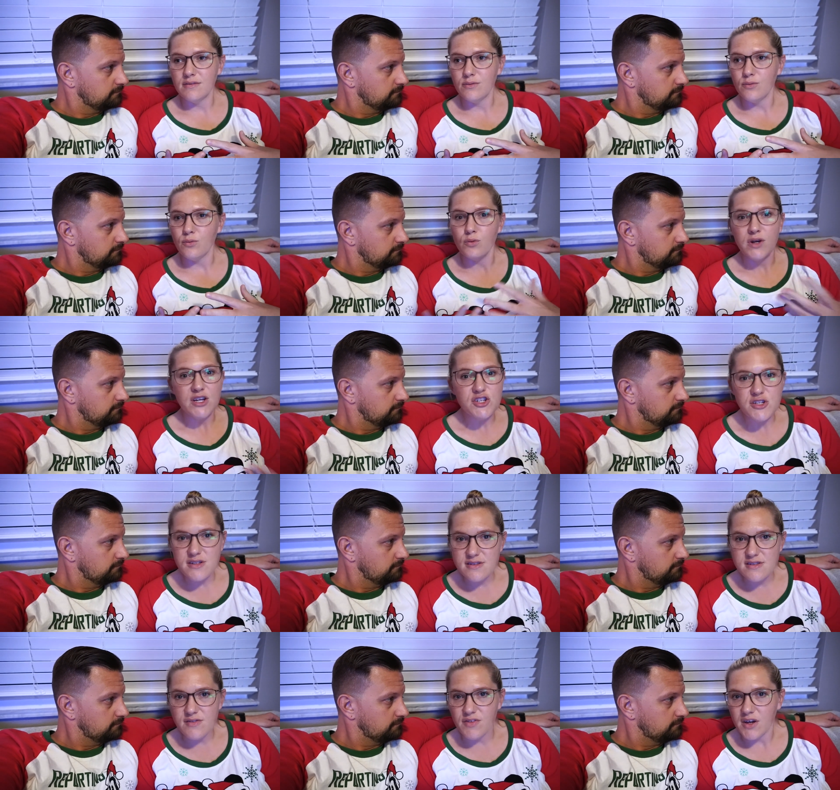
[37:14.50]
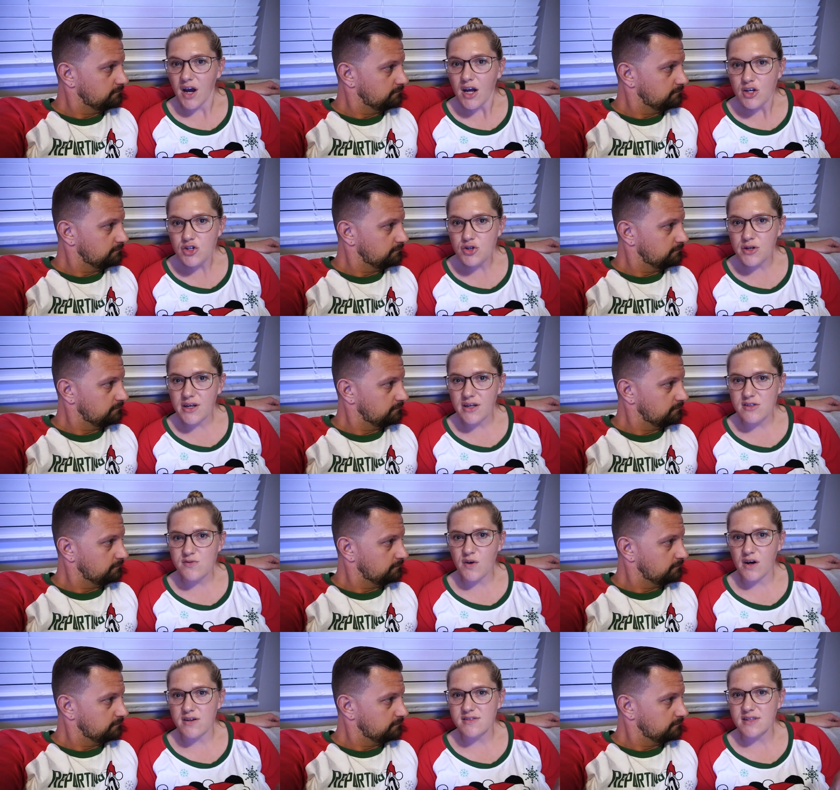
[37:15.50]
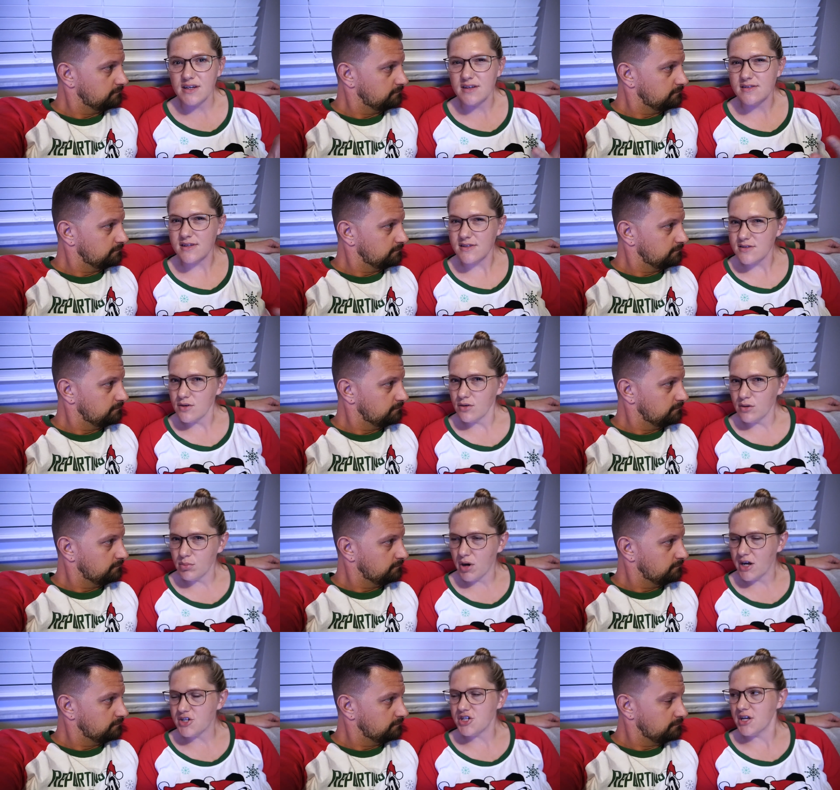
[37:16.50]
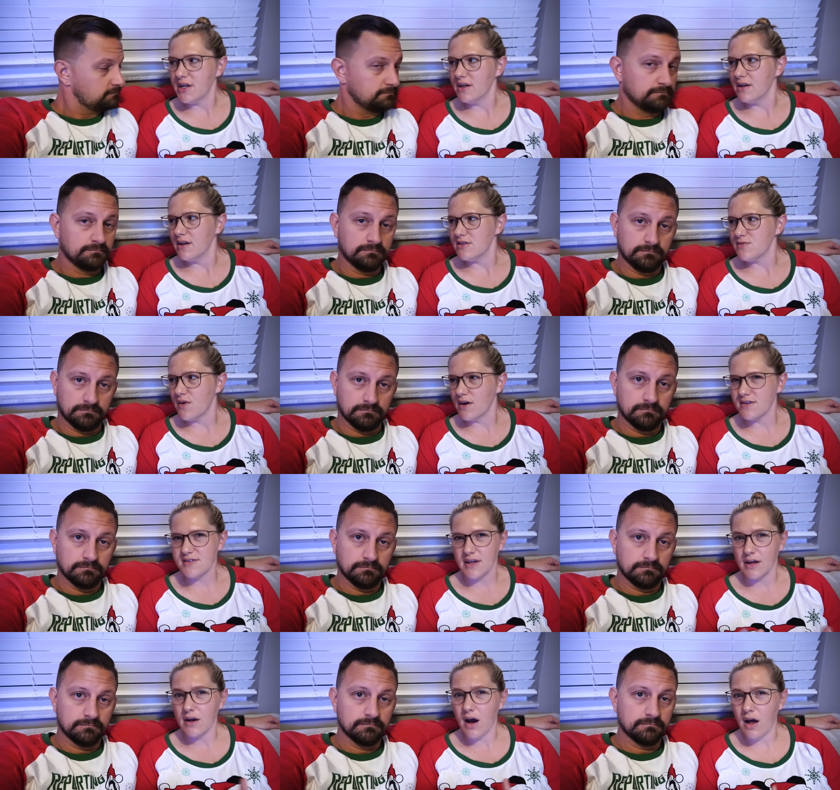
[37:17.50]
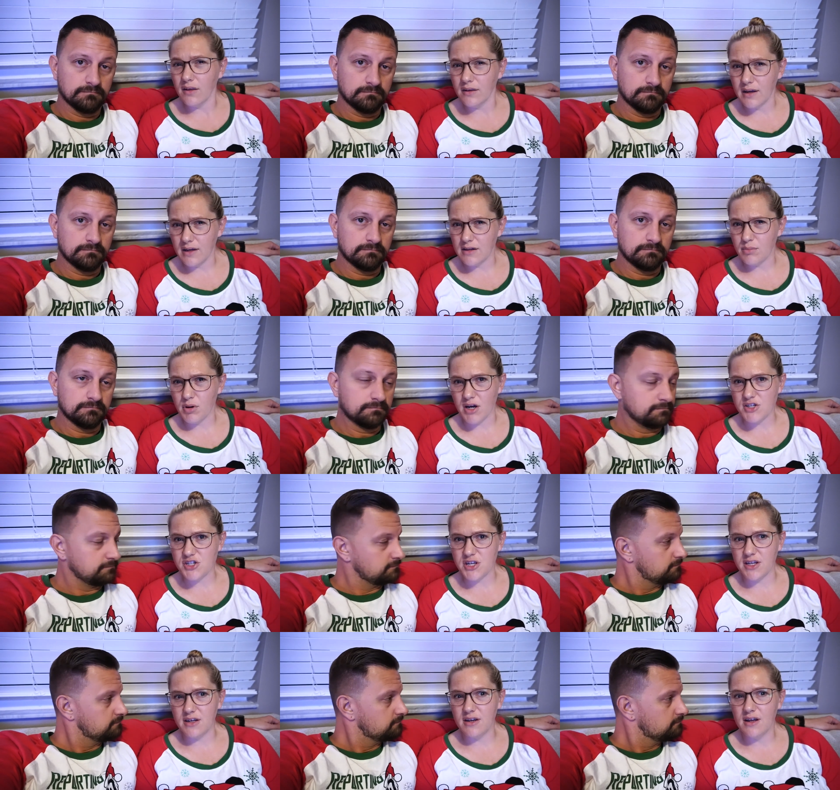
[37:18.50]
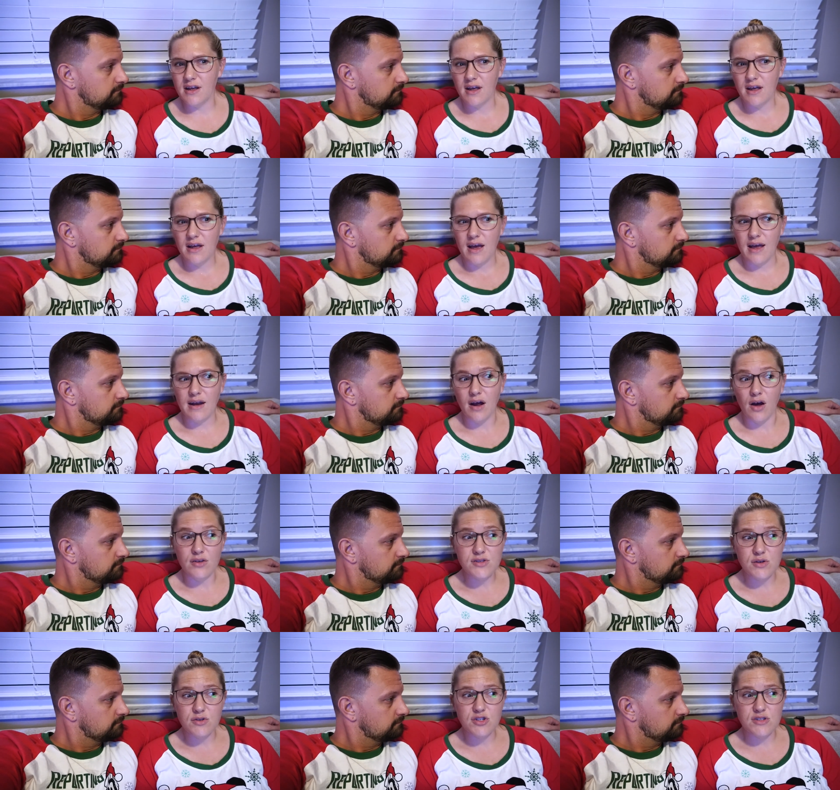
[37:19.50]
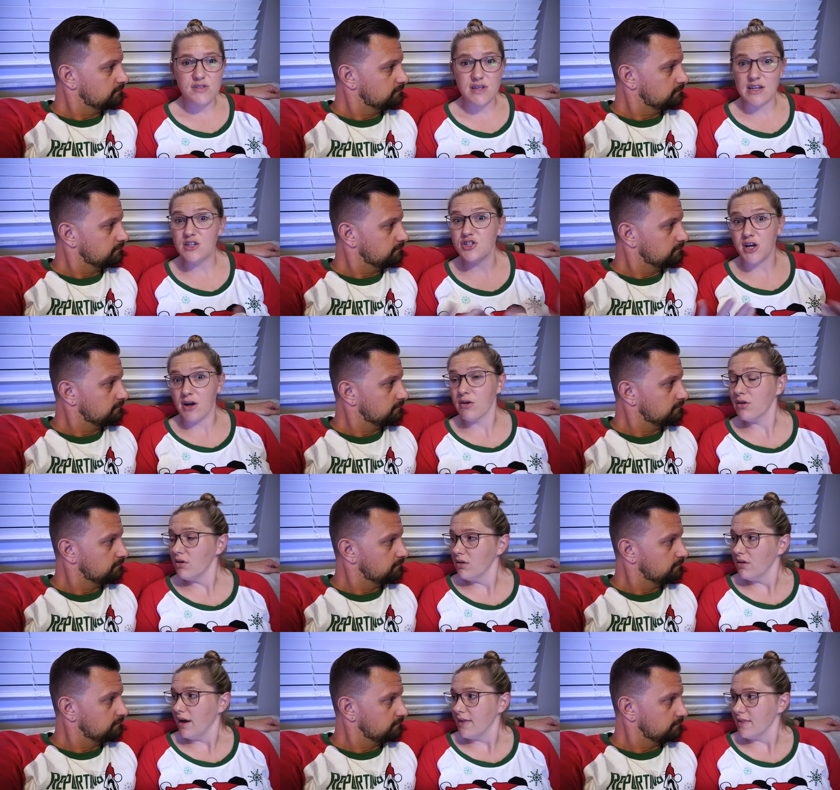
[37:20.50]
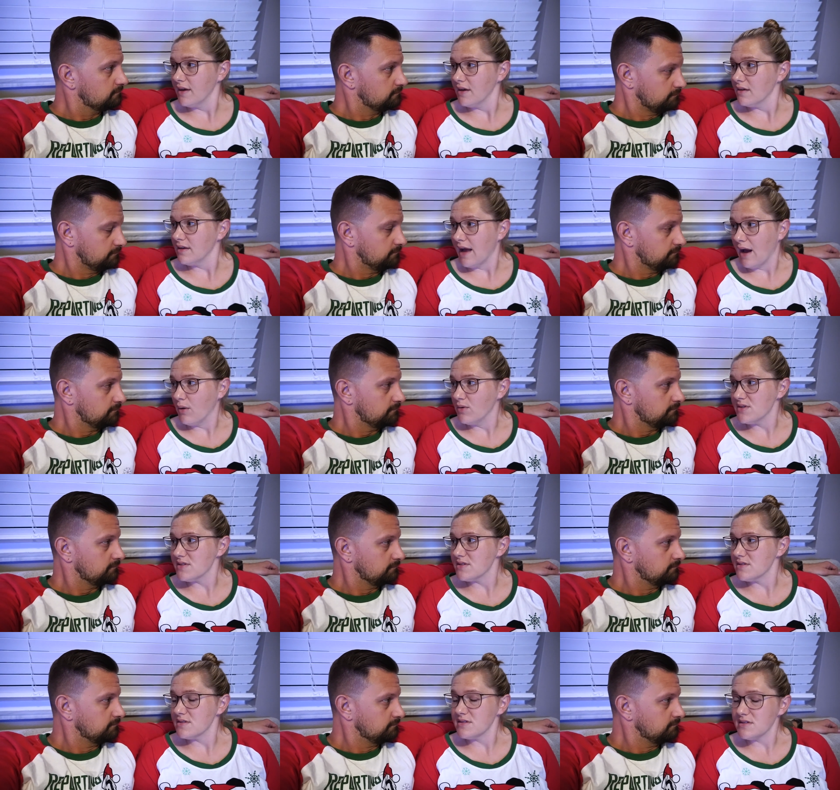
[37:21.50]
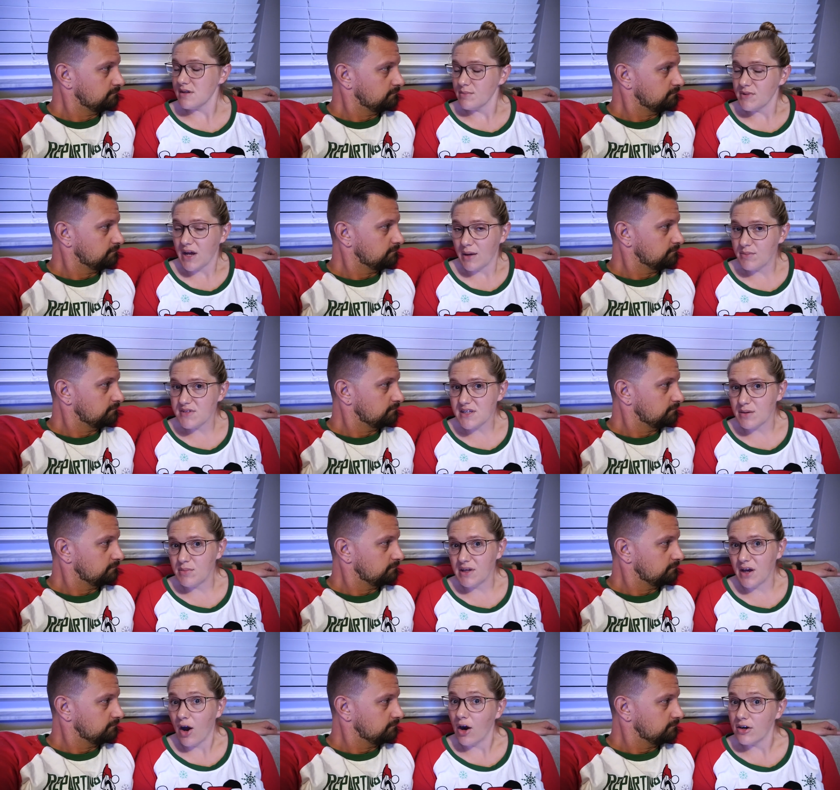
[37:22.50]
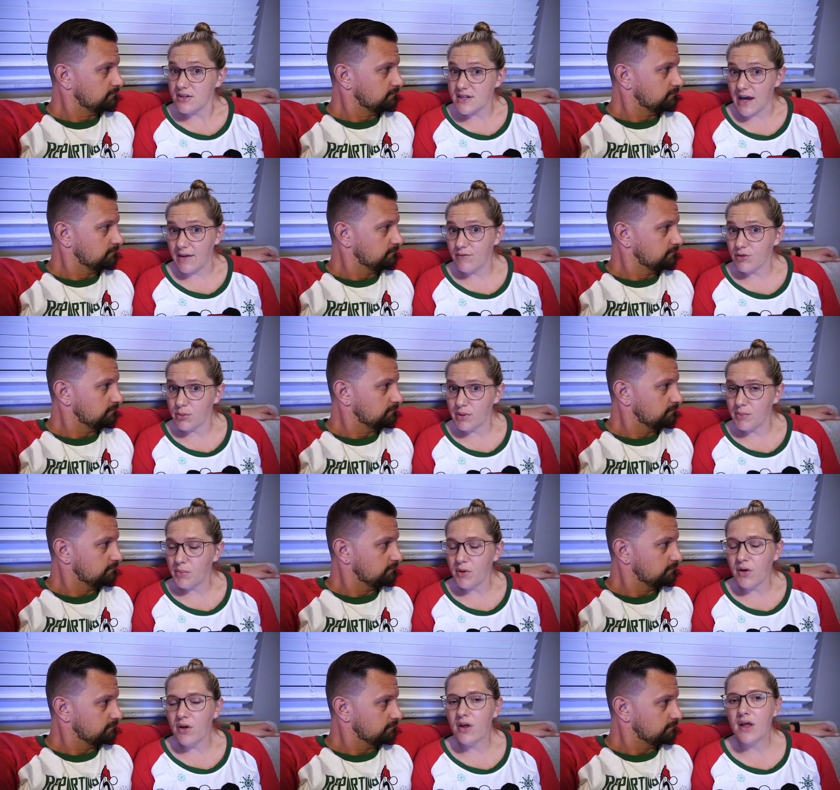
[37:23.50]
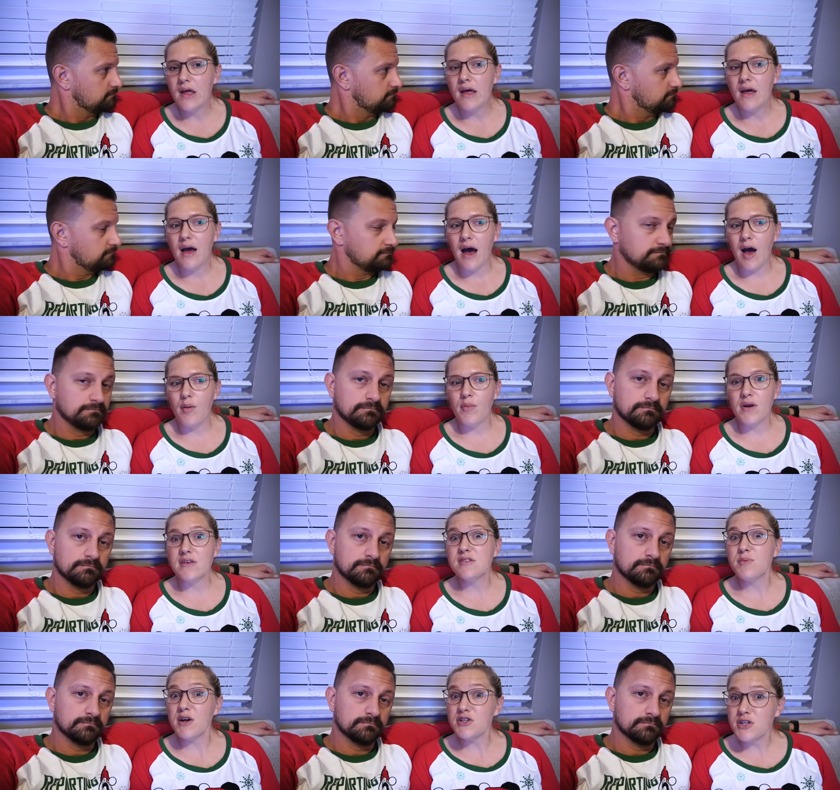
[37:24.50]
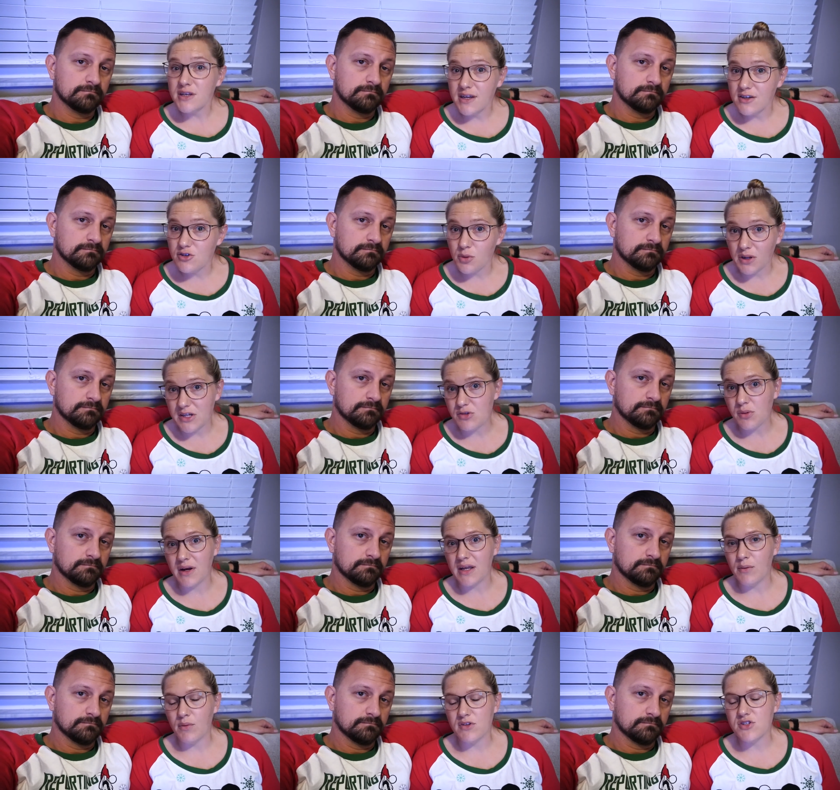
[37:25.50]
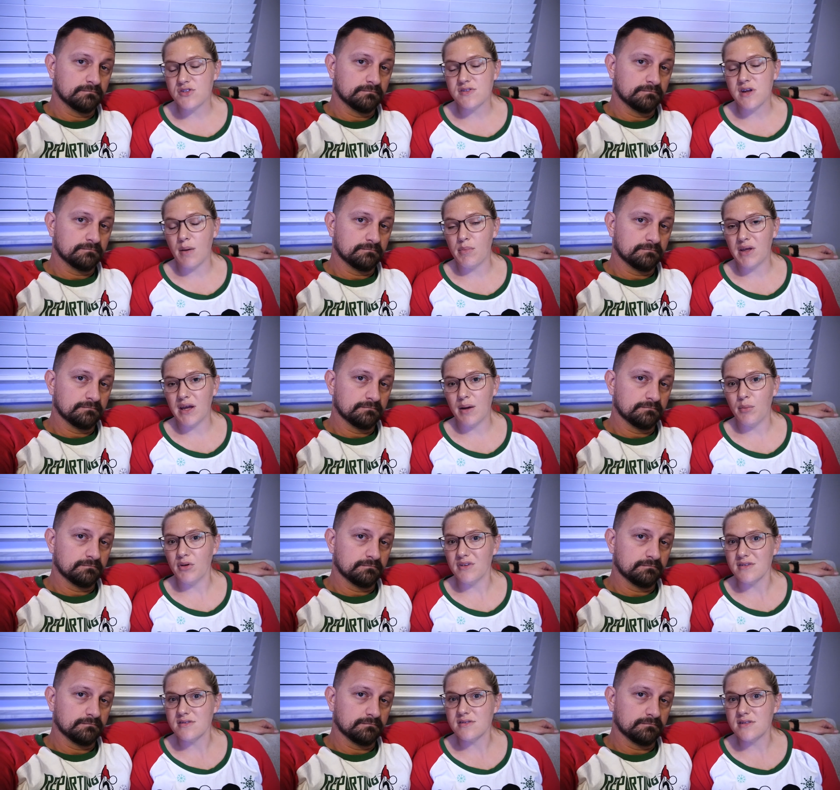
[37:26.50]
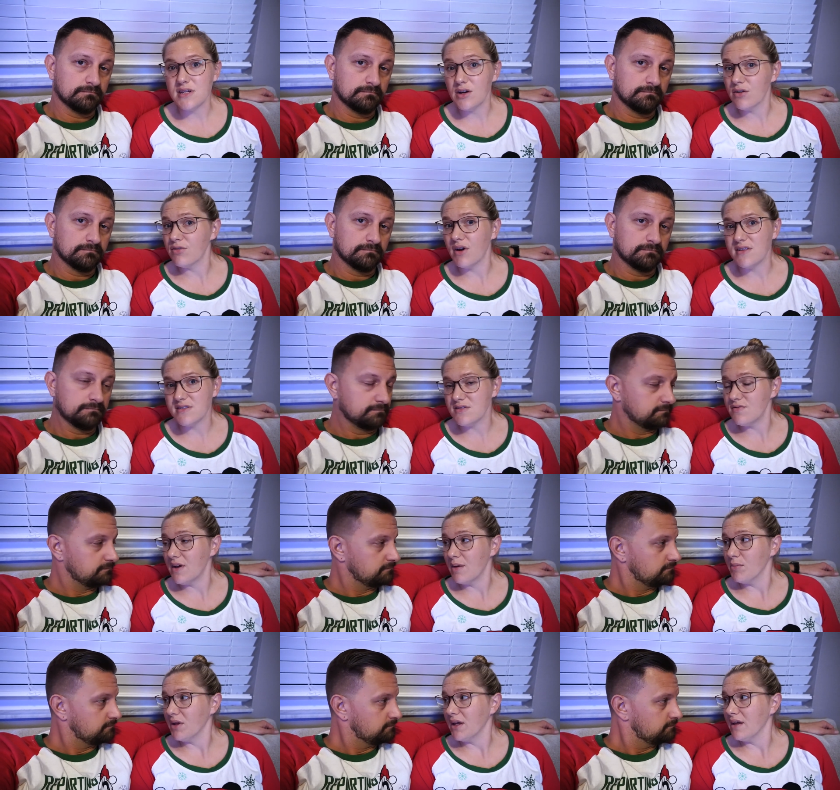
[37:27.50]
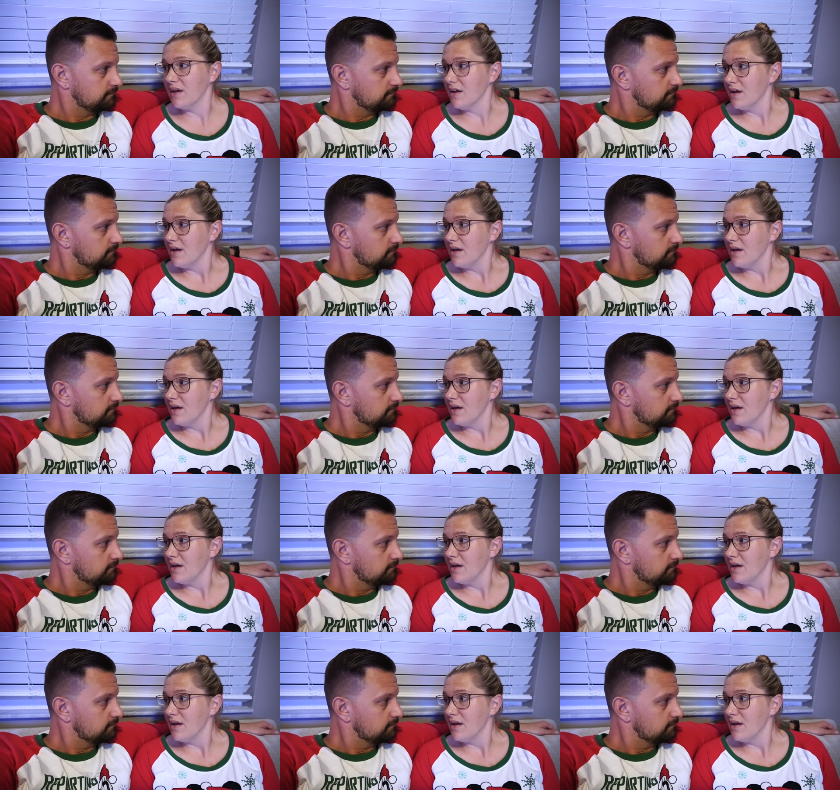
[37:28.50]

Speaker 1: regions of the country as far as like seasonal depression, as far as like holiday depression, and also just in general. I think now is sometimes can be a hard time for people, and especially in 2020 with just not being able to see your friends and family